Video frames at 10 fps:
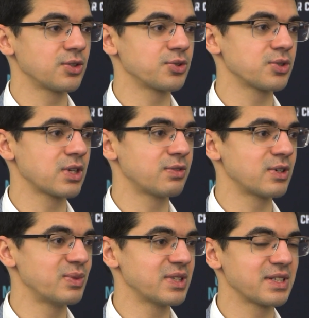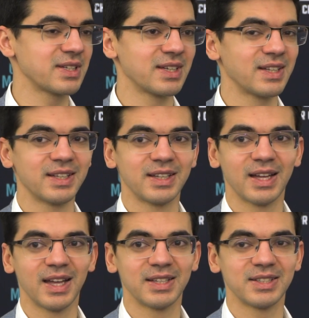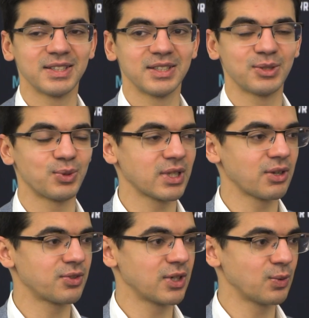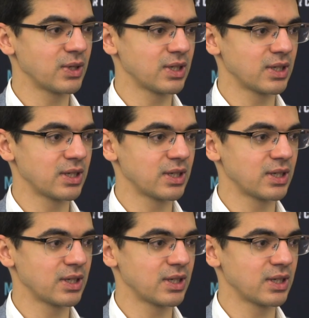to suffer a bit. And it worked out really well.